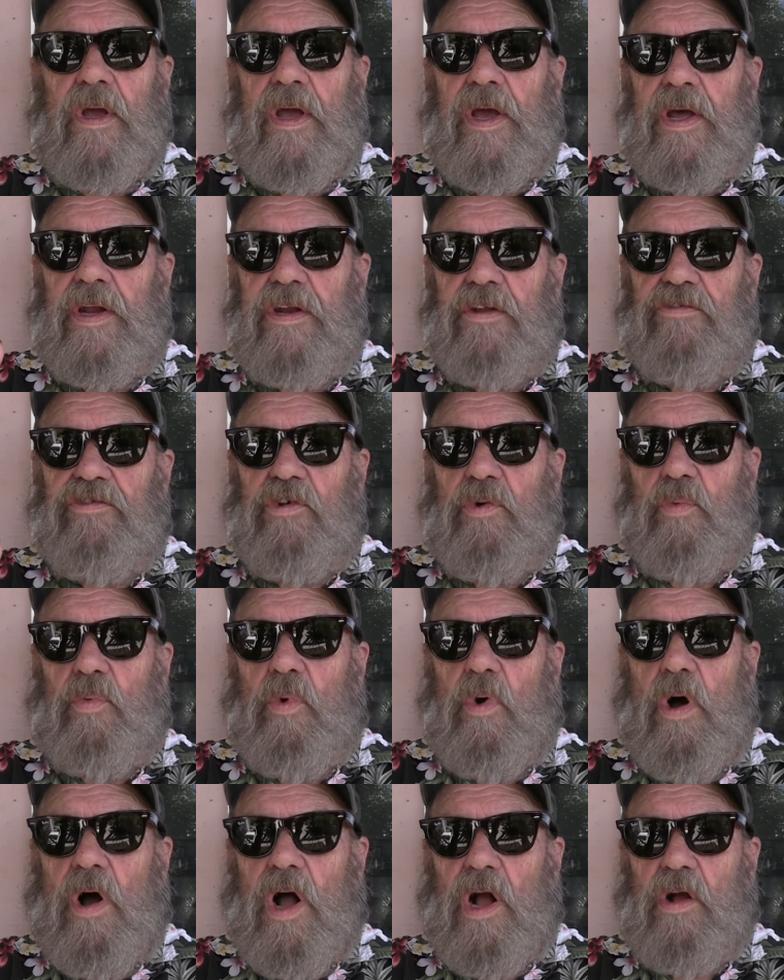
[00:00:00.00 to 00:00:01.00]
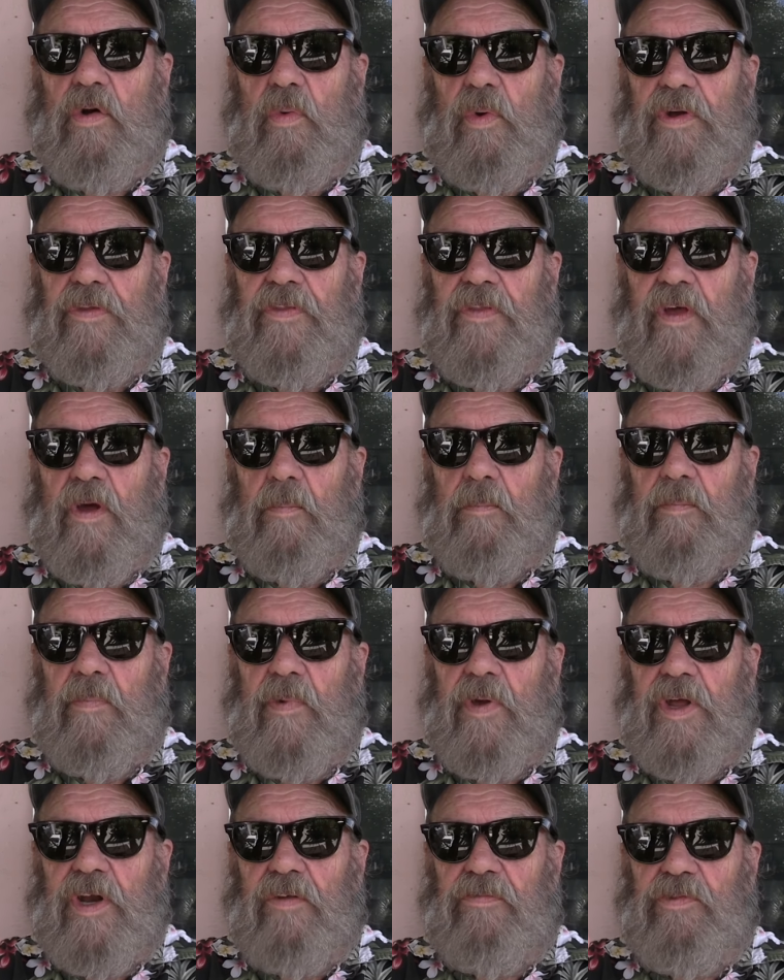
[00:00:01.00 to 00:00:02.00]
And as you walk with
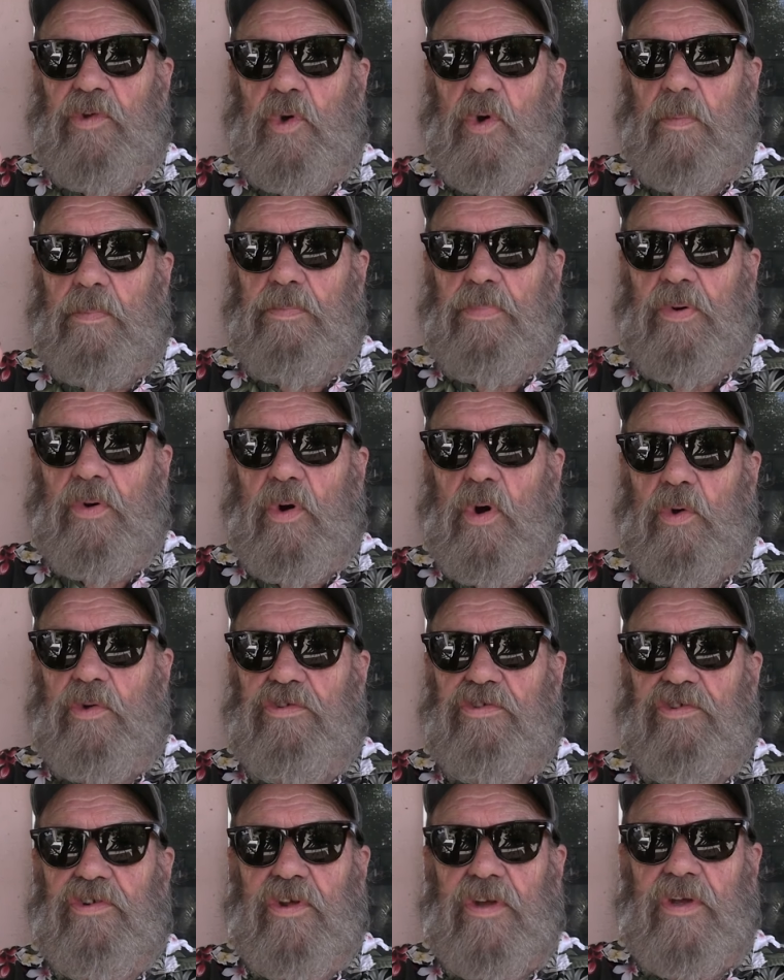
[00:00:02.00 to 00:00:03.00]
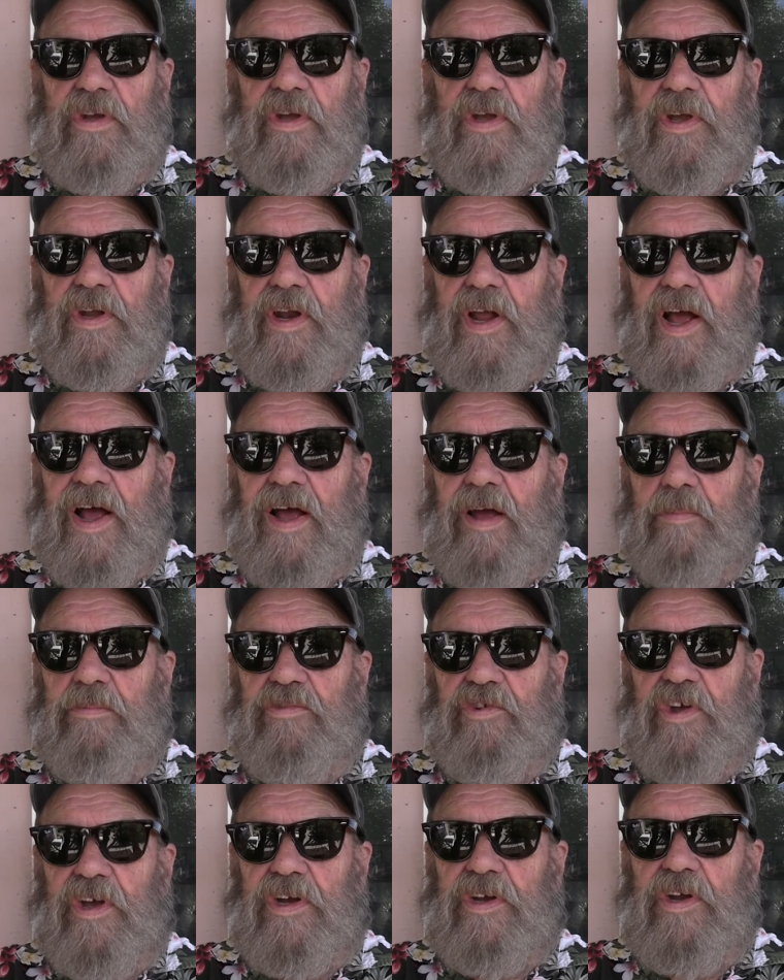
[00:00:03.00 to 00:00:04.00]
them, and if you approach an
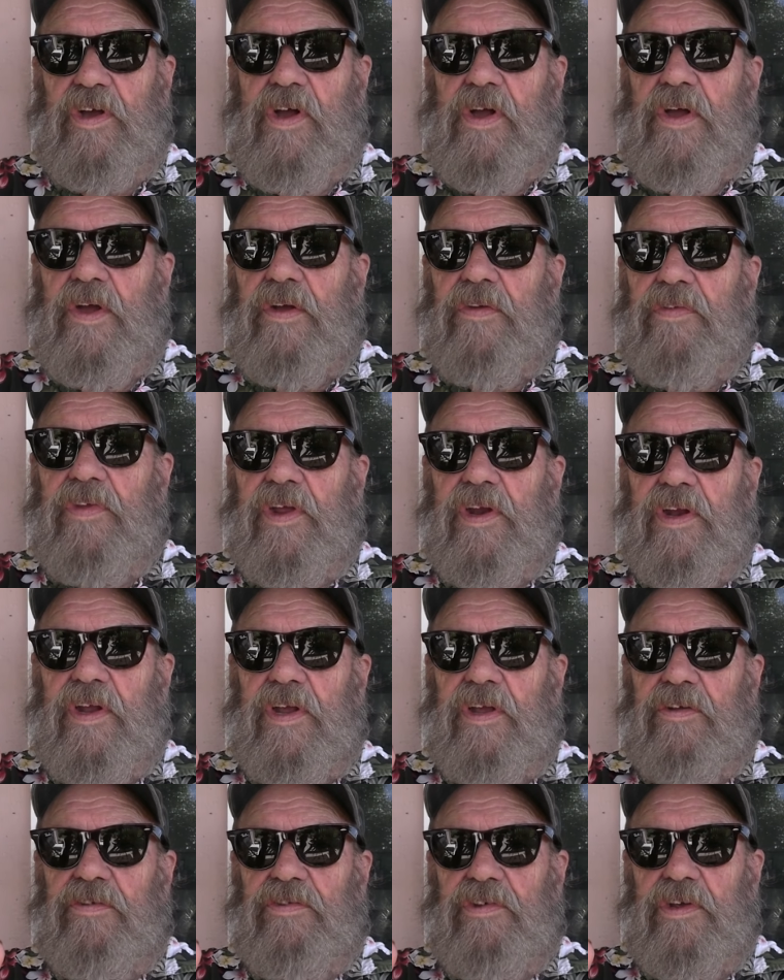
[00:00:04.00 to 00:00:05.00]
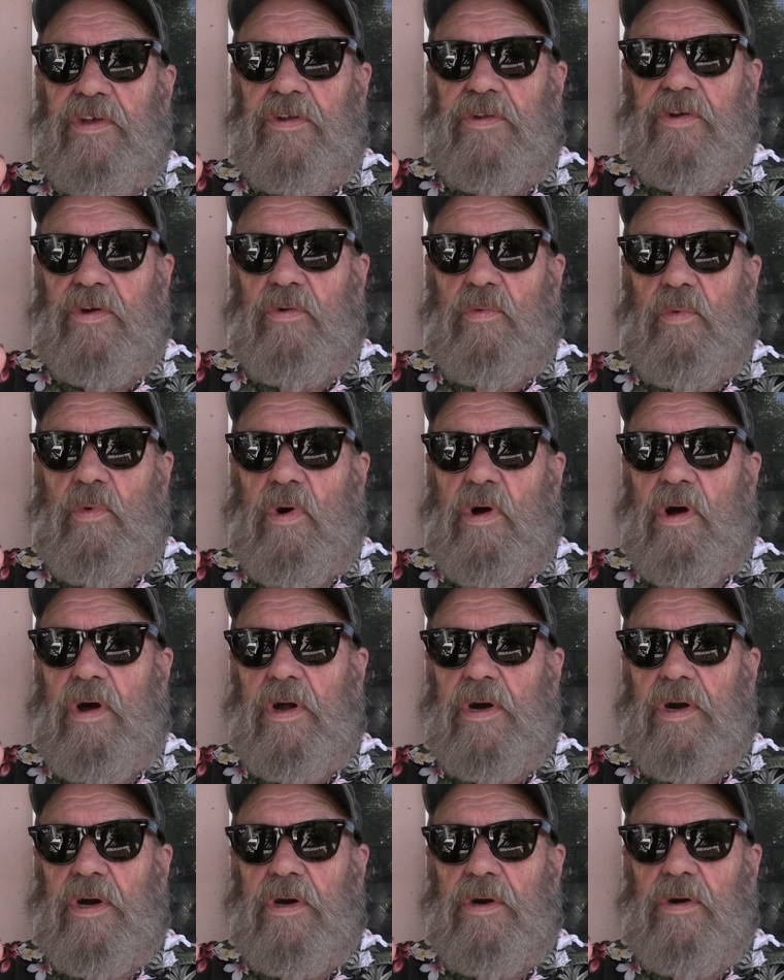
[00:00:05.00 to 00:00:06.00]
object that is either
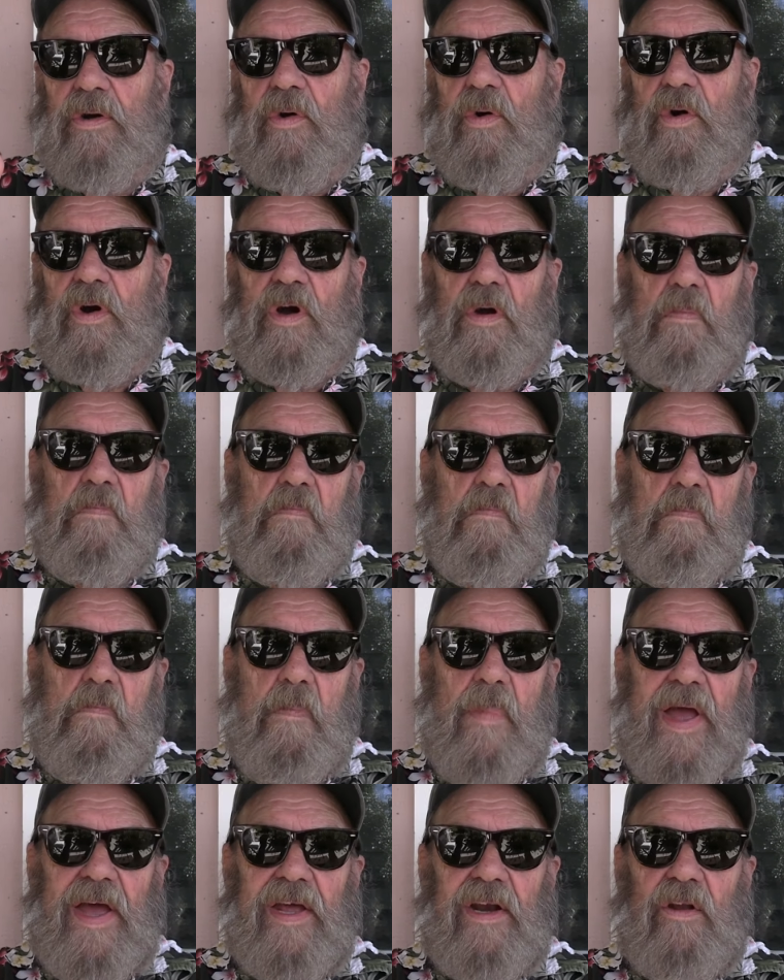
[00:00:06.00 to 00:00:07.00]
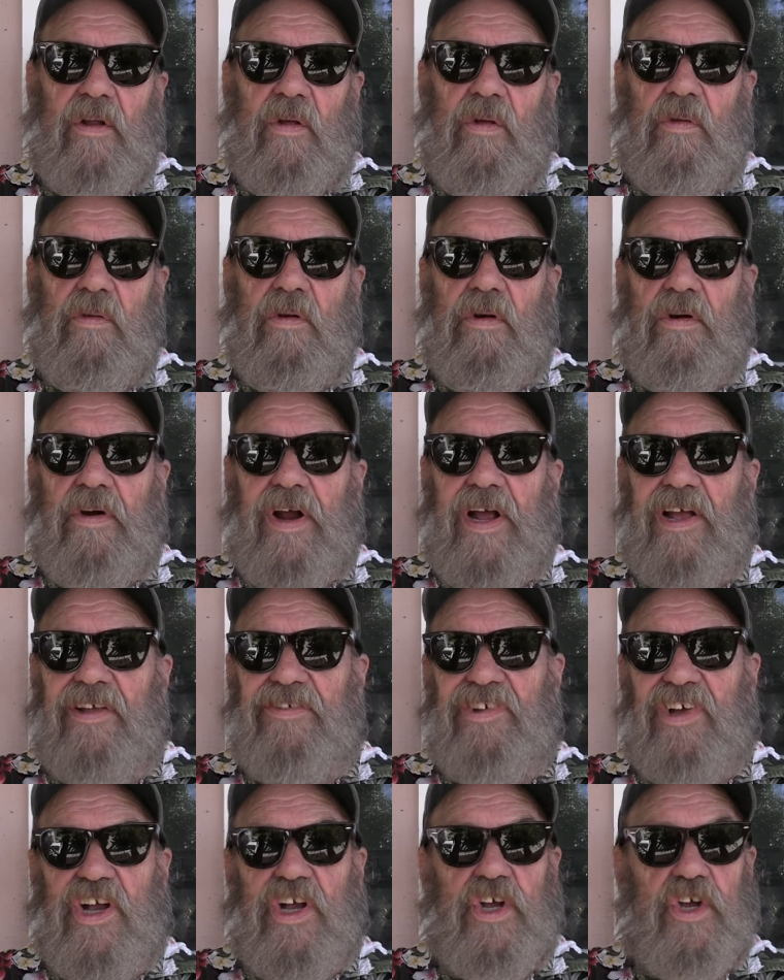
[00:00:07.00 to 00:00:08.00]
water or metal or
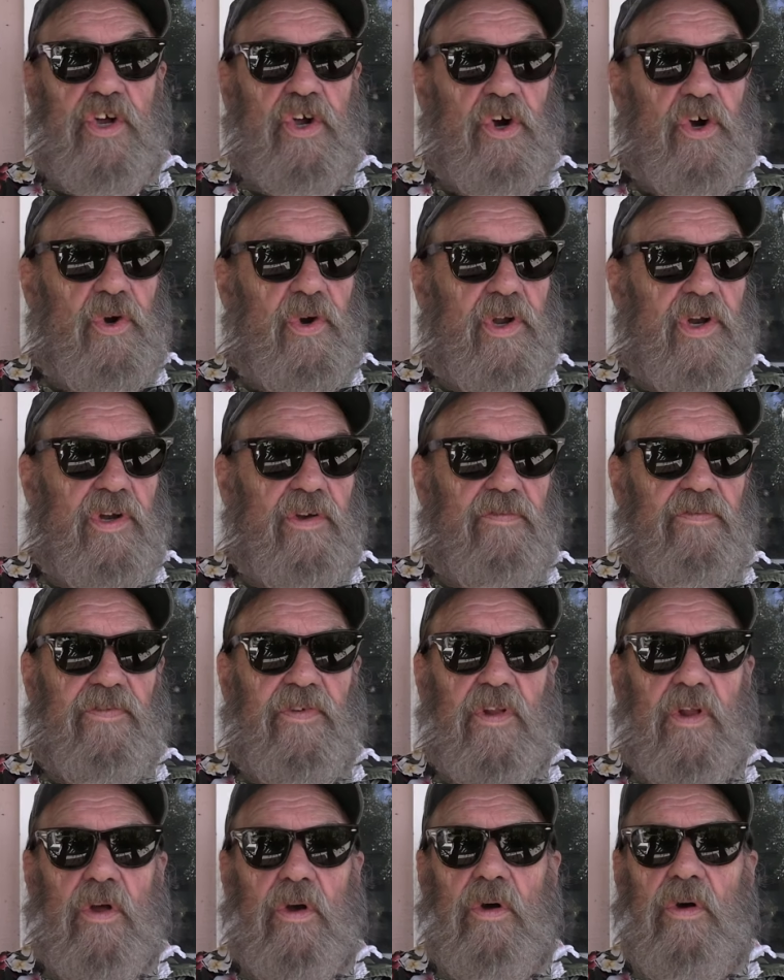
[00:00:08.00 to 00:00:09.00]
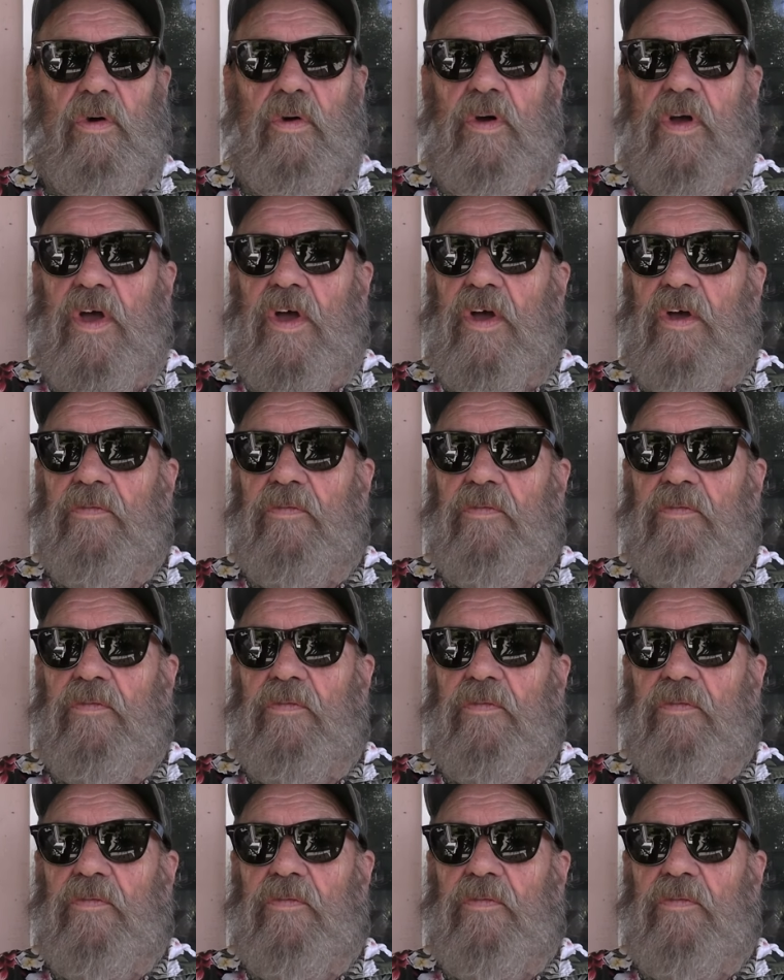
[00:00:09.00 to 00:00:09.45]
has a current flow.